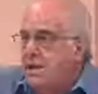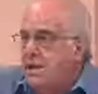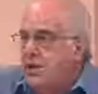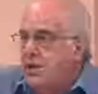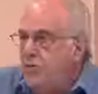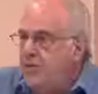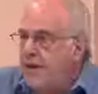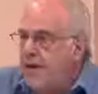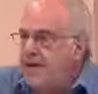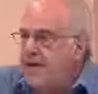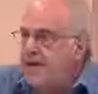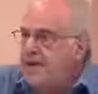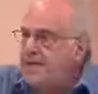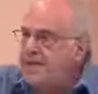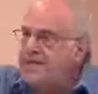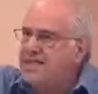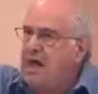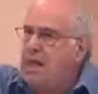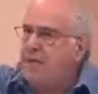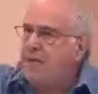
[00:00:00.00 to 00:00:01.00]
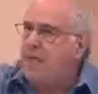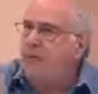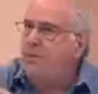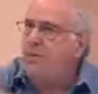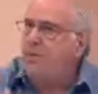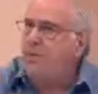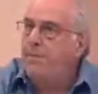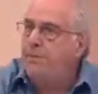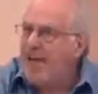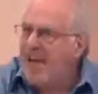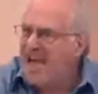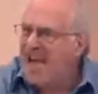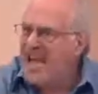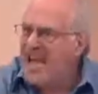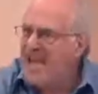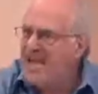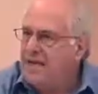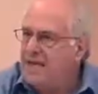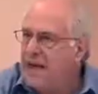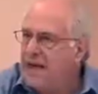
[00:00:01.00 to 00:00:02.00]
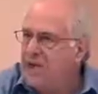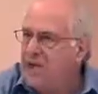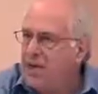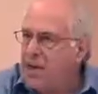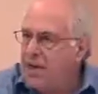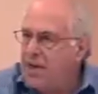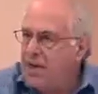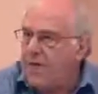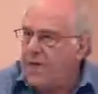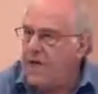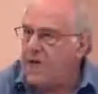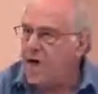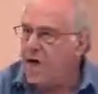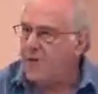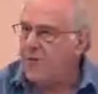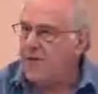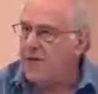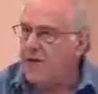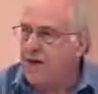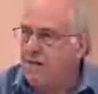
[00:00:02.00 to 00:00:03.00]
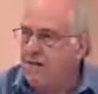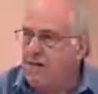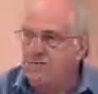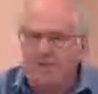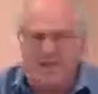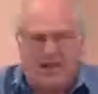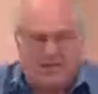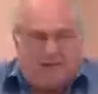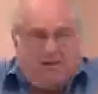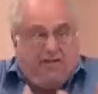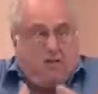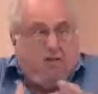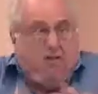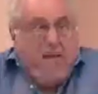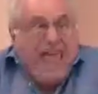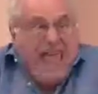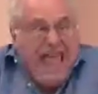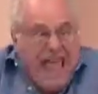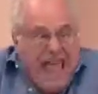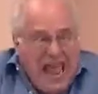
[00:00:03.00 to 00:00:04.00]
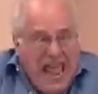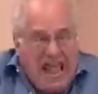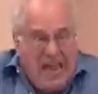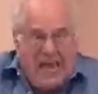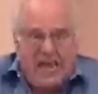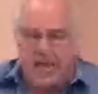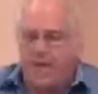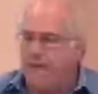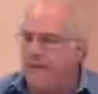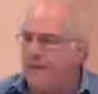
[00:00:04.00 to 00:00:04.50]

You're making a double pain. Not only are they not recovering, but they feel bad